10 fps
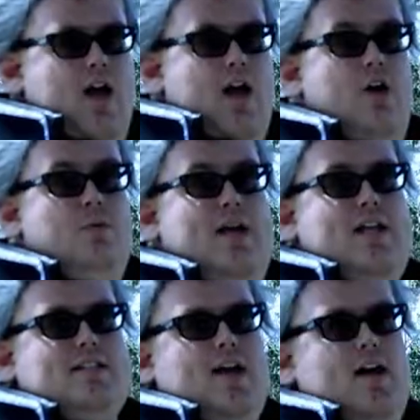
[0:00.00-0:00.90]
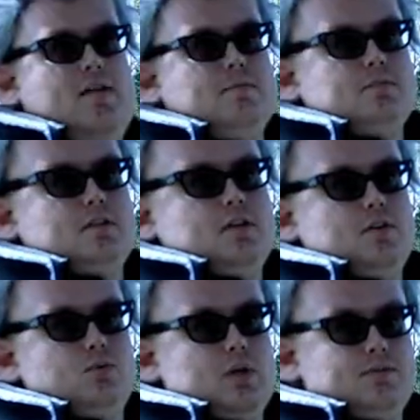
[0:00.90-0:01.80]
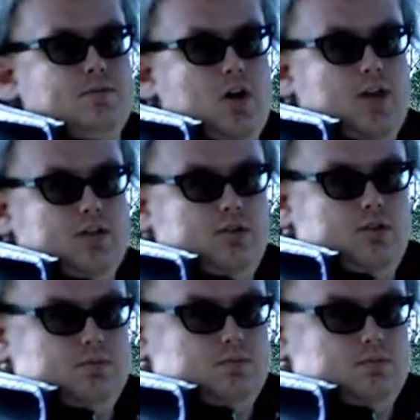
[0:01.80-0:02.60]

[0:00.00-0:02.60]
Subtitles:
How many times have we fought?